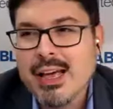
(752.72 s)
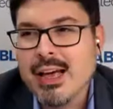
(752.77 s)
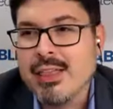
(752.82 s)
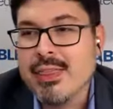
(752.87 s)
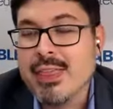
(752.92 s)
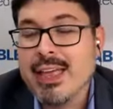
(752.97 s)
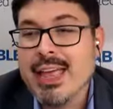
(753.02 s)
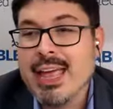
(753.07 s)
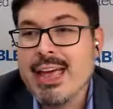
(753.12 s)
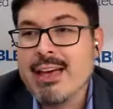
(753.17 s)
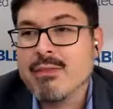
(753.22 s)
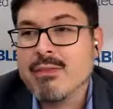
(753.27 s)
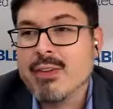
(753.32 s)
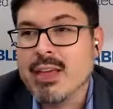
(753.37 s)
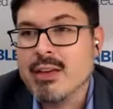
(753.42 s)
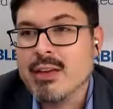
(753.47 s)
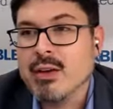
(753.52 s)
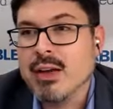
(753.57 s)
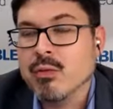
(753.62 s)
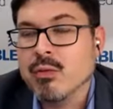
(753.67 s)
uh, they have
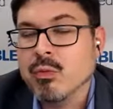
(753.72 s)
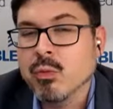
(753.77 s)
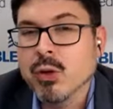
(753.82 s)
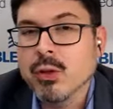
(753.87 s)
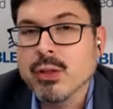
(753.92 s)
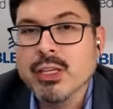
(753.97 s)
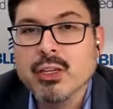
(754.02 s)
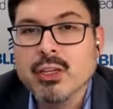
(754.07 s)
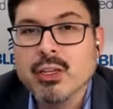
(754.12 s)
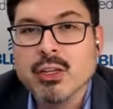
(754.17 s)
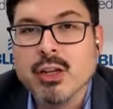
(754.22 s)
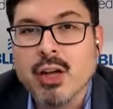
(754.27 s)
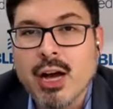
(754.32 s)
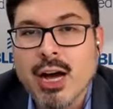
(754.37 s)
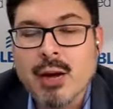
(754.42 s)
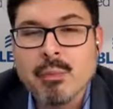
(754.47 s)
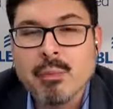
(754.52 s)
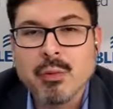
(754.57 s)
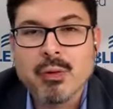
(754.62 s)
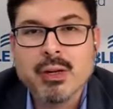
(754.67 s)
a, a, really good
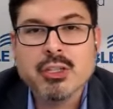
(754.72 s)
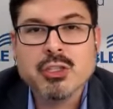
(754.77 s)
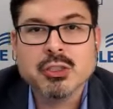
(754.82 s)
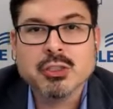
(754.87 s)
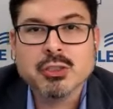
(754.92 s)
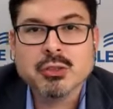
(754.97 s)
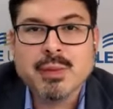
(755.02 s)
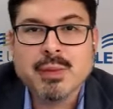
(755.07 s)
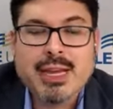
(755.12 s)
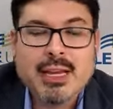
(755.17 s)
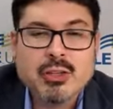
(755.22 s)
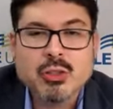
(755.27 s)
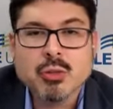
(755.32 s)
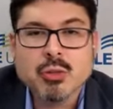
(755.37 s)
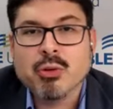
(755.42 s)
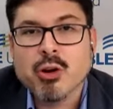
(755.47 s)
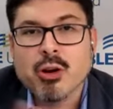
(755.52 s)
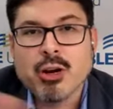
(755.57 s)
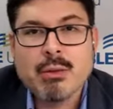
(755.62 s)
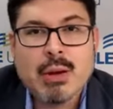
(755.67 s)
operations manual,
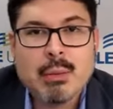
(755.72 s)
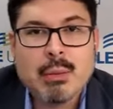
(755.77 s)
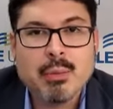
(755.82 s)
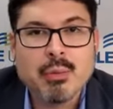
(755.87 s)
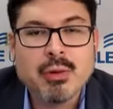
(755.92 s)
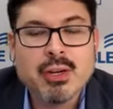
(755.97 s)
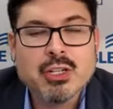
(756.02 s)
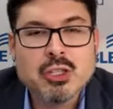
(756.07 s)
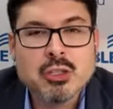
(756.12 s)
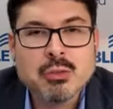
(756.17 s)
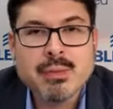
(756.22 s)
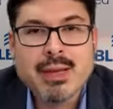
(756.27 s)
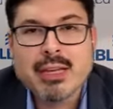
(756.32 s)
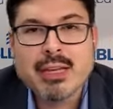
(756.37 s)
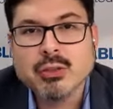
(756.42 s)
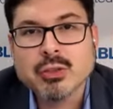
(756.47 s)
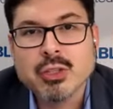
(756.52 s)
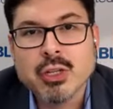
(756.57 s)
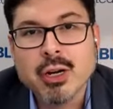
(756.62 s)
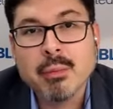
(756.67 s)
program operations
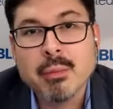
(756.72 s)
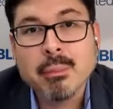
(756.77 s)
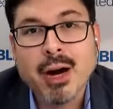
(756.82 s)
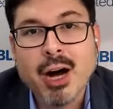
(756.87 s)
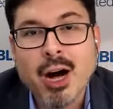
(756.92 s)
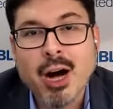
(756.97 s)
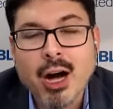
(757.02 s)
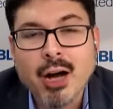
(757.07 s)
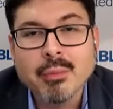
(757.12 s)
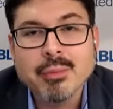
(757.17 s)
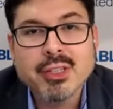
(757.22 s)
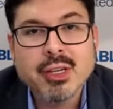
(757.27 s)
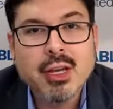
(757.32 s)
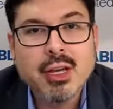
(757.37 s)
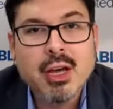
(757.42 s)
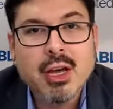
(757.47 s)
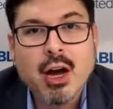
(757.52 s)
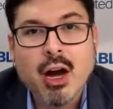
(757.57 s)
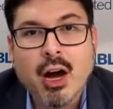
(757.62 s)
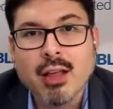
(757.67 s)
manuals called POMS
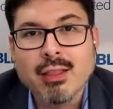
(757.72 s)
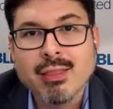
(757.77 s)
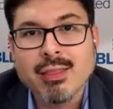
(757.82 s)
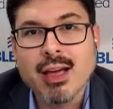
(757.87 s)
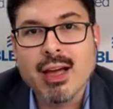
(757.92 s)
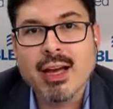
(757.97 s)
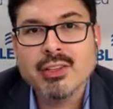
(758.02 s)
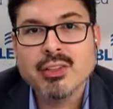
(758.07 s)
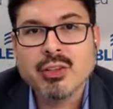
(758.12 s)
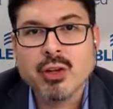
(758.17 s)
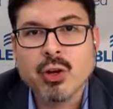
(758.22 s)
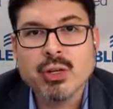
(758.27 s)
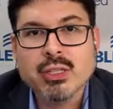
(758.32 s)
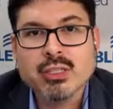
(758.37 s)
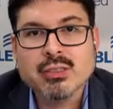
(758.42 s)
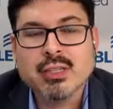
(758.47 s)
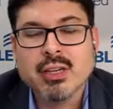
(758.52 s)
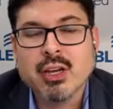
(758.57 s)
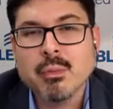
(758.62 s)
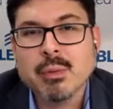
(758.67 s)
online. So I
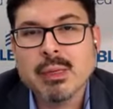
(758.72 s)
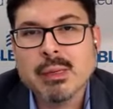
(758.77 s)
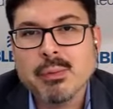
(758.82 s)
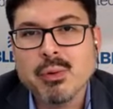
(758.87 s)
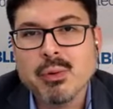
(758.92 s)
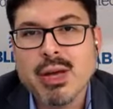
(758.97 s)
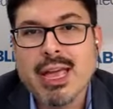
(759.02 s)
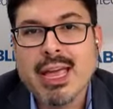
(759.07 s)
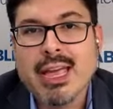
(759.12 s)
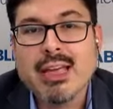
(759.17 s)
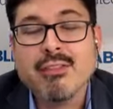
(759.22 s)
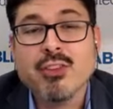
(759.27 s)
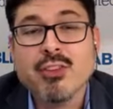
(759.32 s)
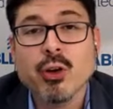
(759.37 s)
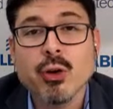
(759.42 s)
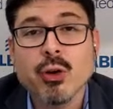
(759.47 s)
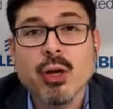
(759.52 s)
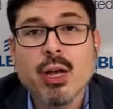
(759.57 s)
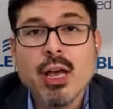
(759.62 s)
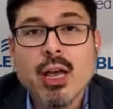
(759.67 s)
always mm-hmm. tell people, hey, if
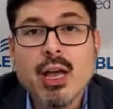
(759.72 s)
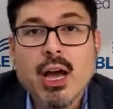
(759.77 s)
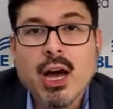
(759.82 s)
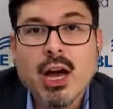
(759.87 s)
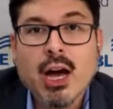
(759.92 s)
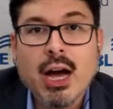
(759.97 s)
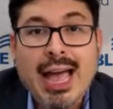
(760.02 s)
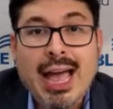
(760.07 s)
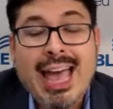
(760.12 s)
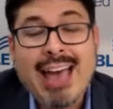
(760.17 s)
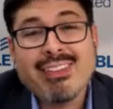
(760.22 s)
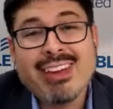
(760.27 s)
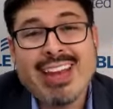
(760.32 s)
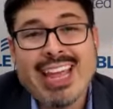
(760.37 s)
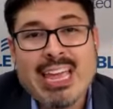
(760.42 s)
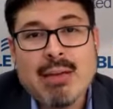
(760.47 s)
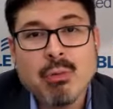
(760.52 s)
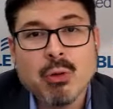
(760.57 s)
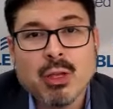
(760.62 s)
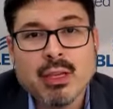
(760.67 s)
you're uh, have an
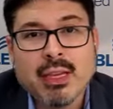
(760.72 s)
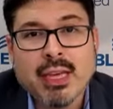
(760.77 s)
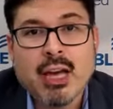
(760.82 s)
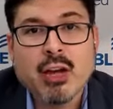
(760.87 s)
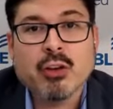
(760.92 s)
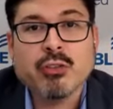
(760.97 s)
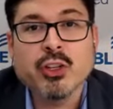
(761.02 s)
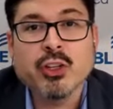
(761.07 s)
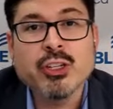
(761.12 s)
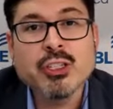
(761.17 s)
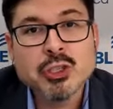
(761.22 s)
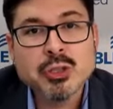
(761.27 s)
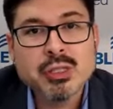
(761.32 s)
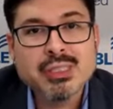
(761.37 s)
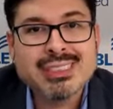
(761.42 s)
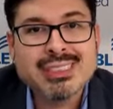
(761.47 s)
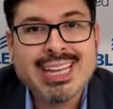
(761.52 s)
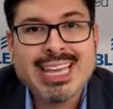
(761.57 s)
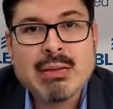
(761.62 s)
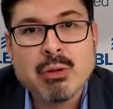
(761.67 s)
able account, if you're
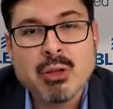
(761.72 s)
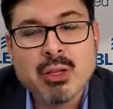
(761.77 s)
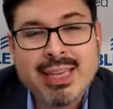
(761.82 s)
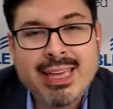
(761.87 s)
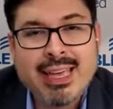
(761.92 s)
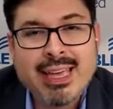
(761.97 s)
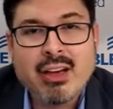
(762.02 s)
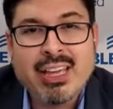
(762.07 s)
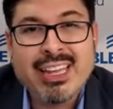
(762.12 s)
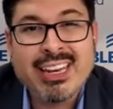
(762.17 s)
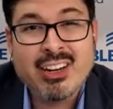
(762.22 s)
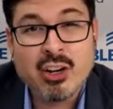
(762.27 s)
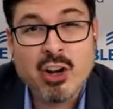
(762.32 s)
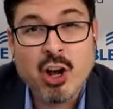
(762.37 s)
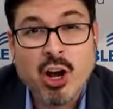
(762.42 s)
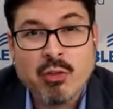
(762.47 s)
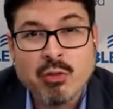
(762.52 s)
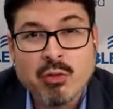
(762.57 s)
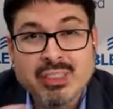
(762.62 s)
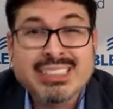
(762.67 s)
interested in able account and
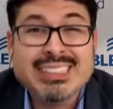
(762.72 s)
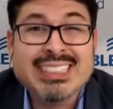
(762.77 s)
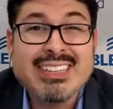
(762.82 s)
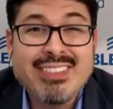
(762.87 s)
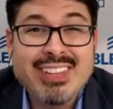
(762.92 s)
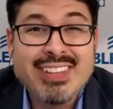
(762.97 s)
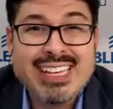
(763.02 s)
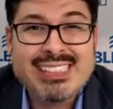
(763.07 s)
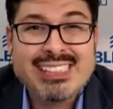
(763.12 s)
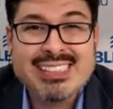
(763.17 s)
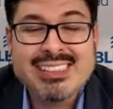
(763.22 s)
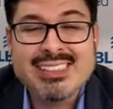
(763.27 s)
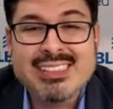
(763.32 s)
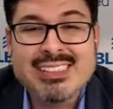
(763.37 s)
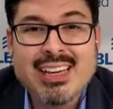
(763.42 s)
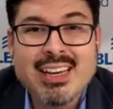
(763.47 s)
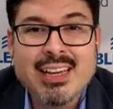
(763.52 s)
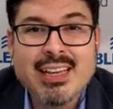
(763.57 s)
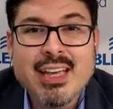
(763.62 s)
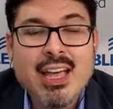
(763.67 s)
receiving
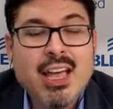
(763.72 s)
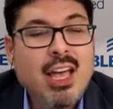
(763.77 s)
SSI,